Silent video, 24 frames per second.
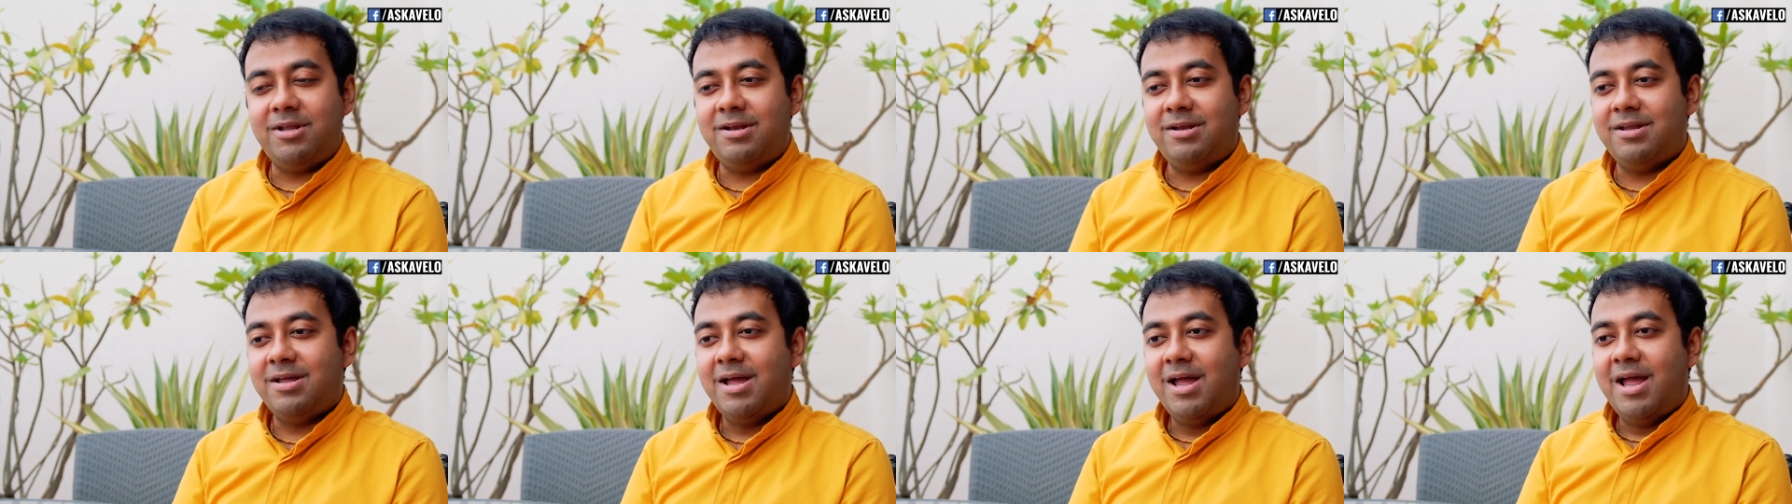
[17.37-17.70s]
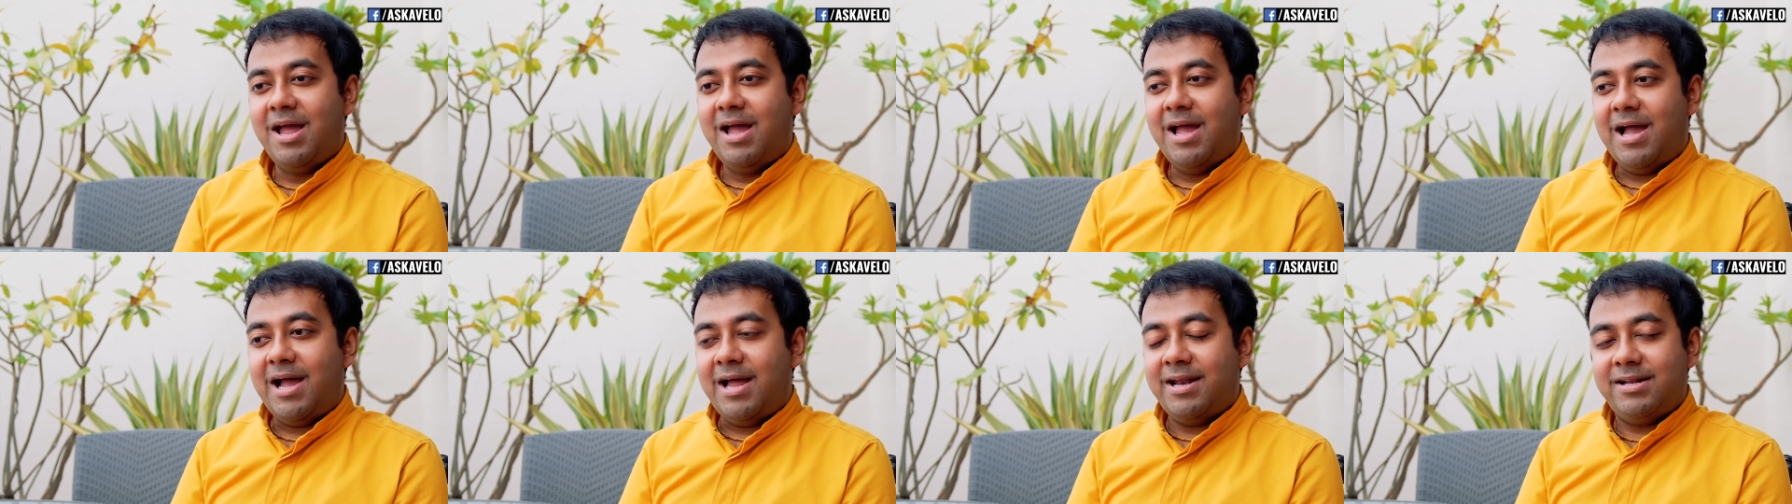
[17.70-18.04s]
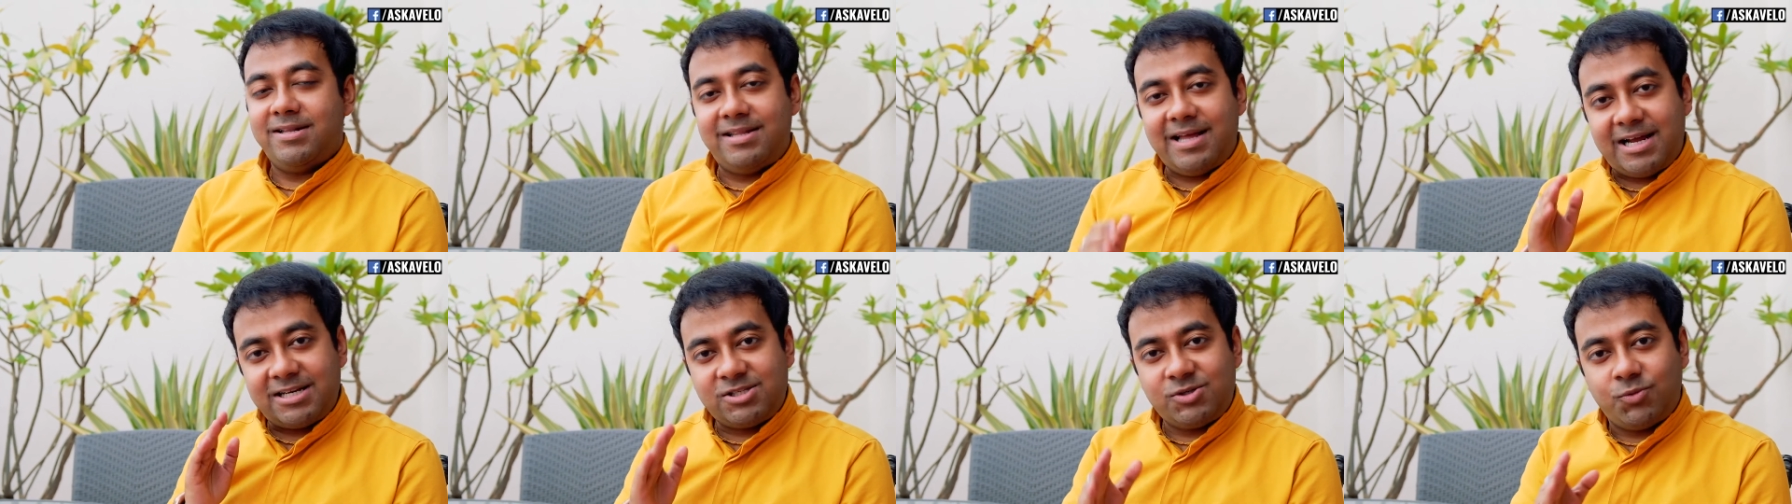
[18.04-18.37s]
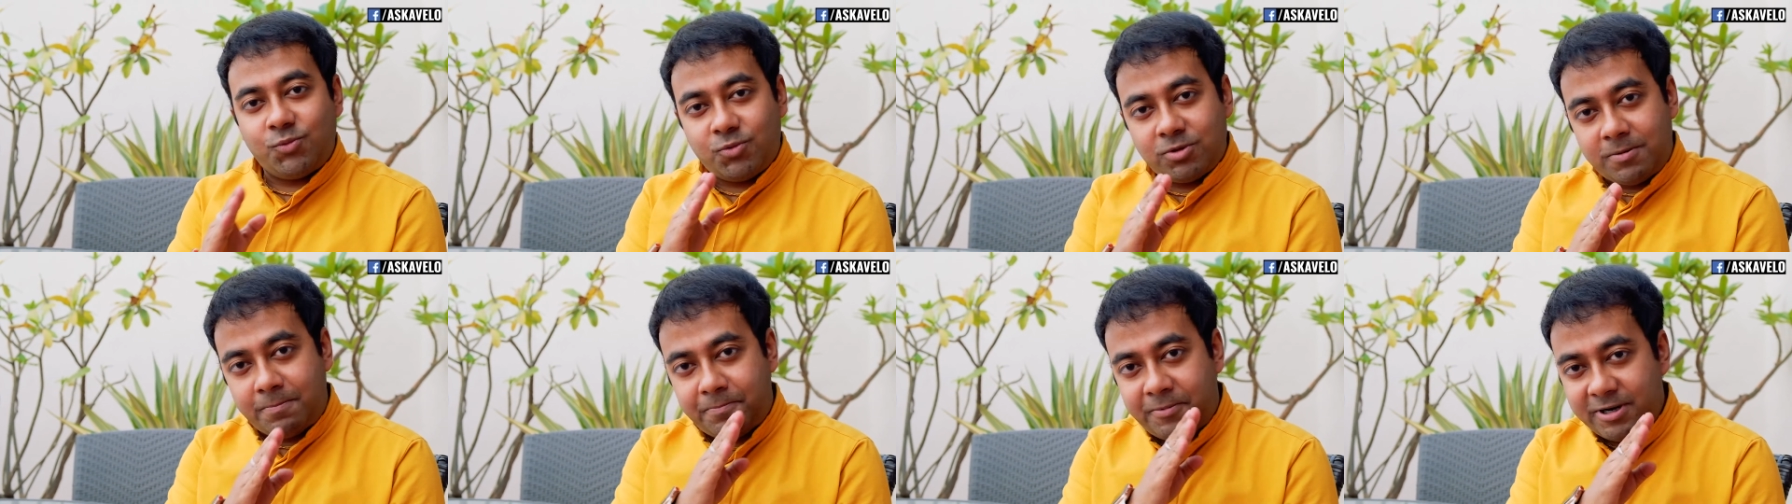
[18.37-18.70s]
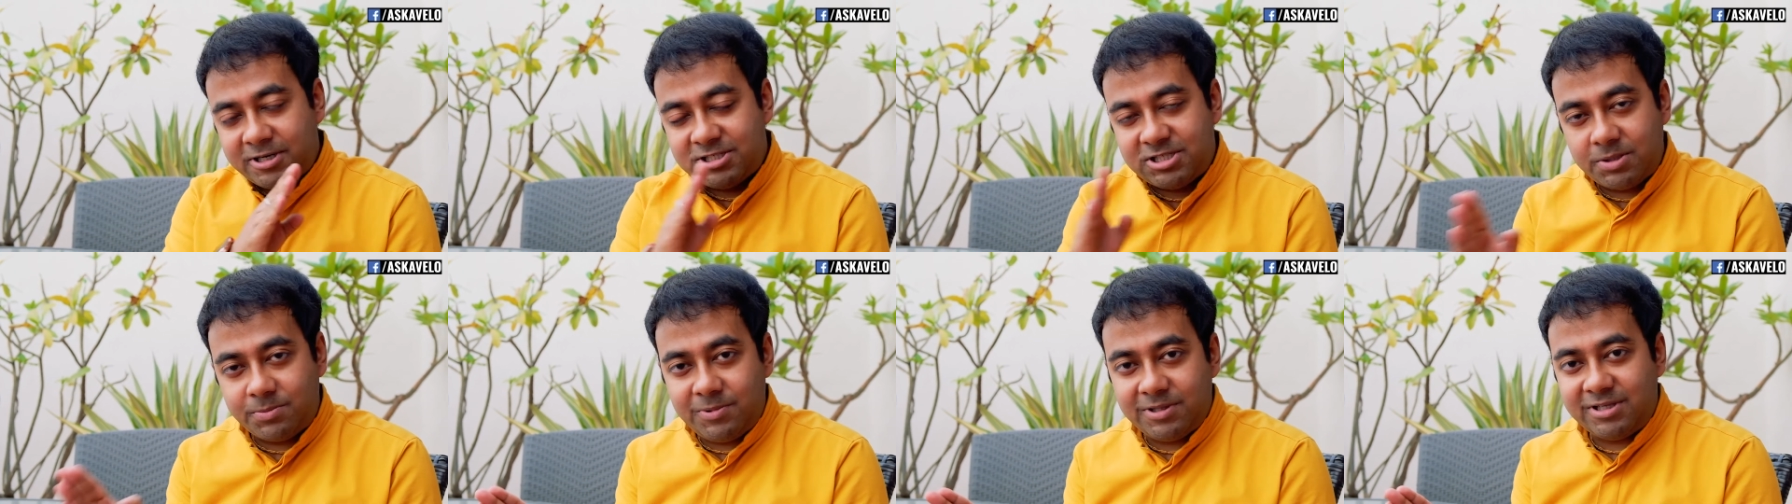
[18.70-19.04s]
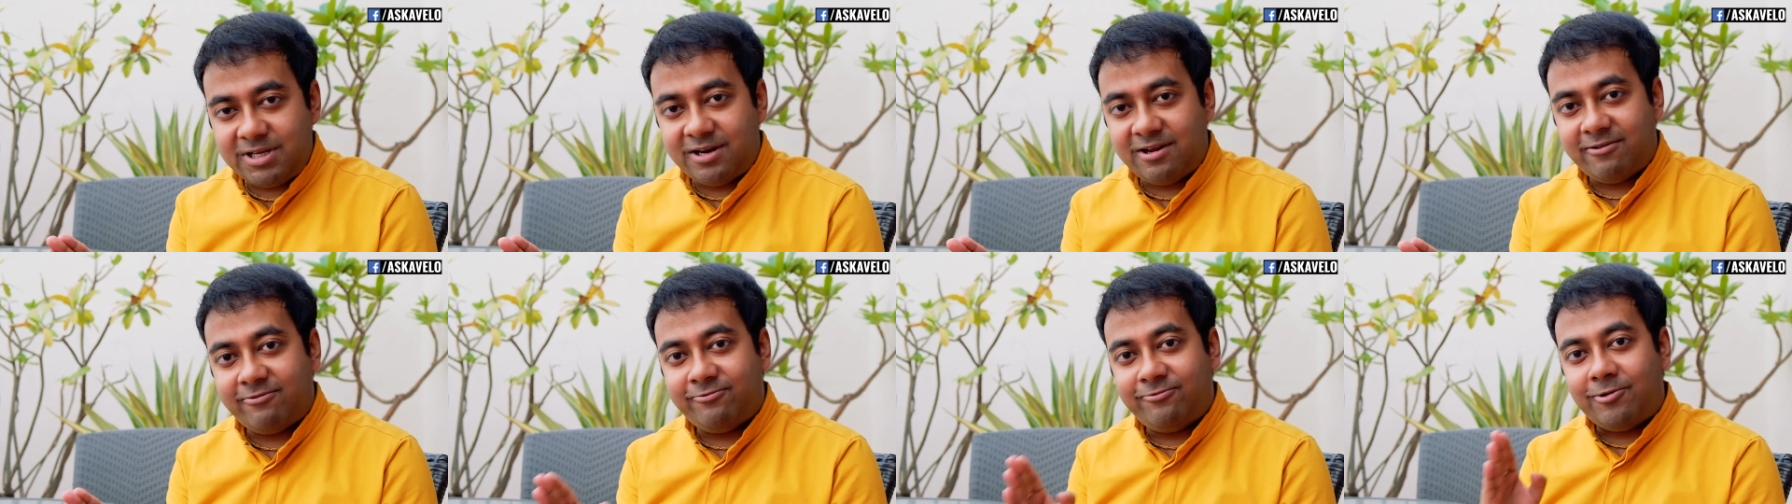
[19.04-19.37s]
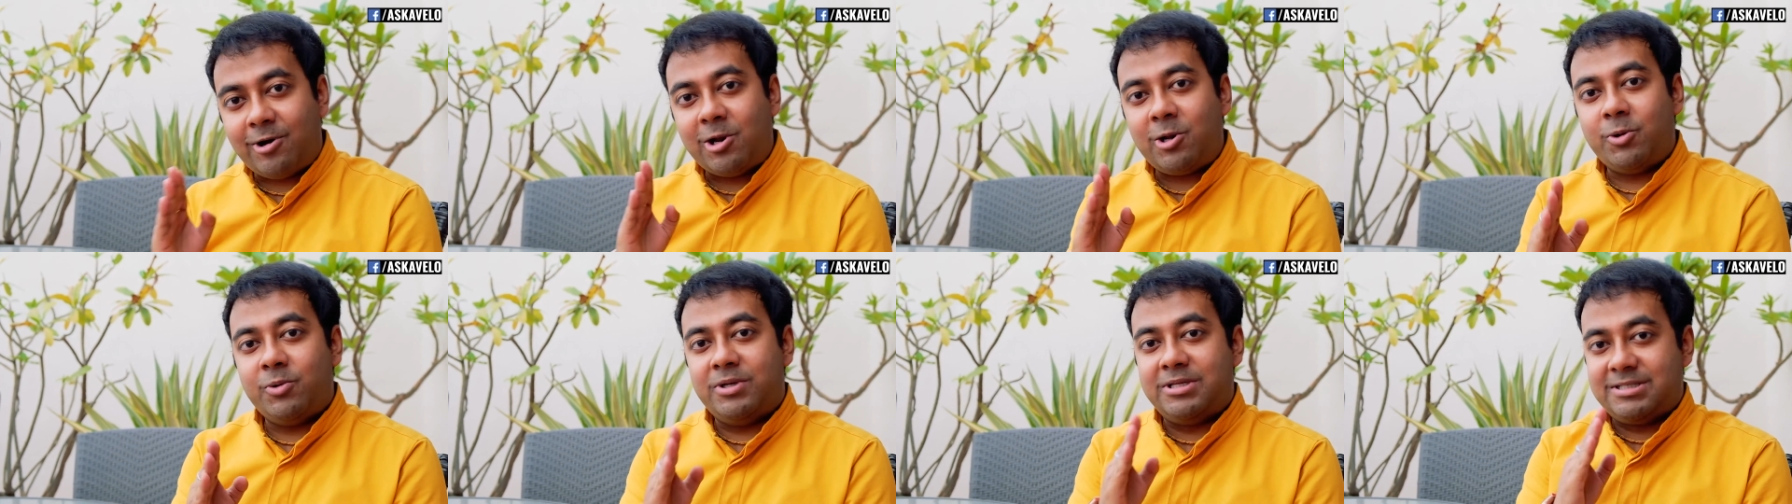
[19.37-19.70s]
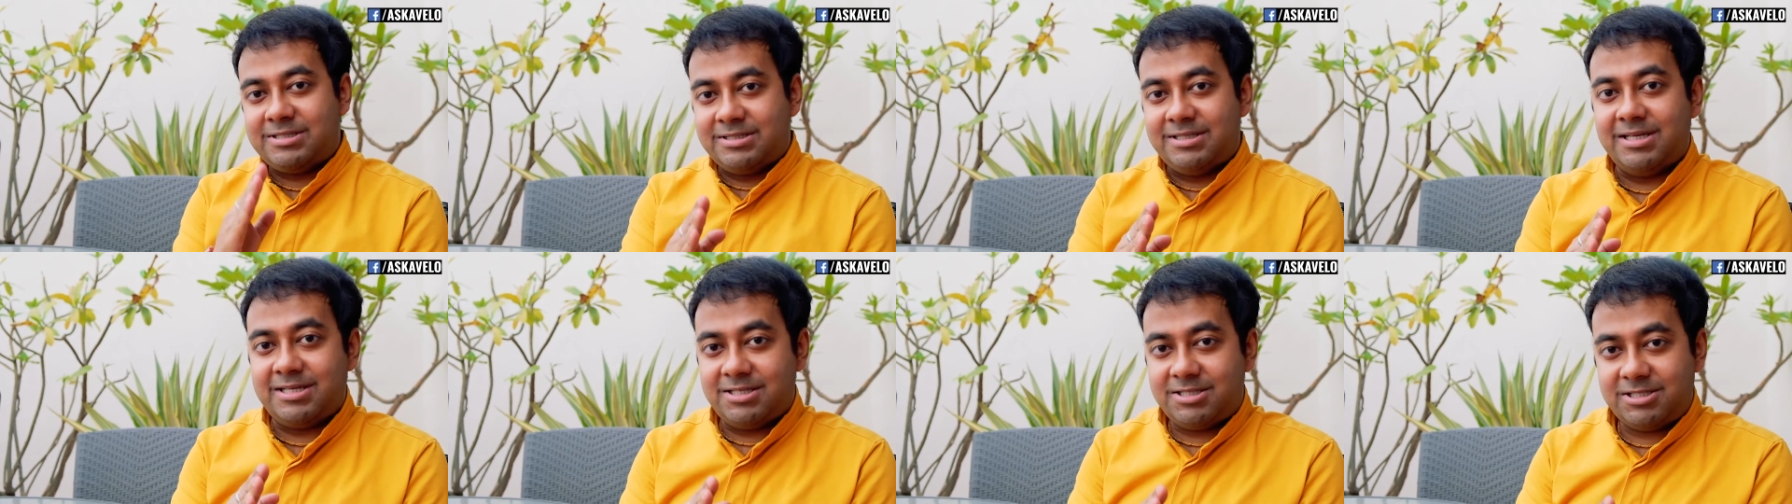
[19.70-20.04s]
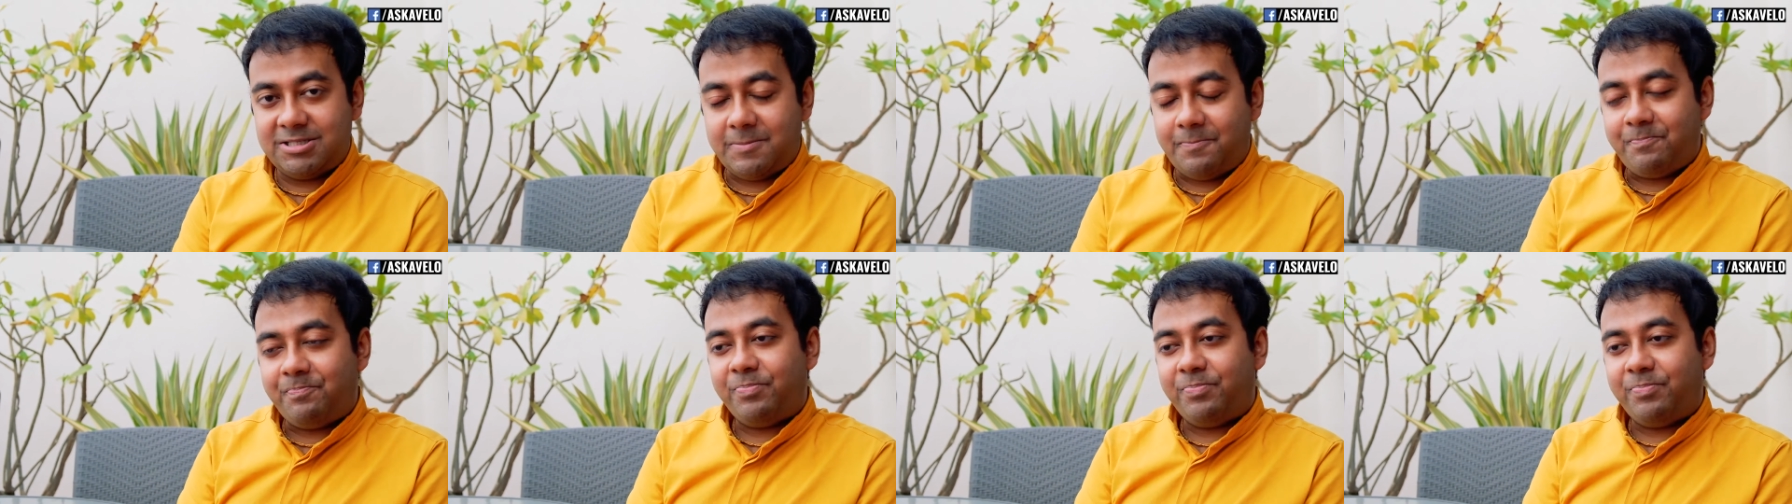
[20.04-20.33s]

And, and that's the principle that I follow is this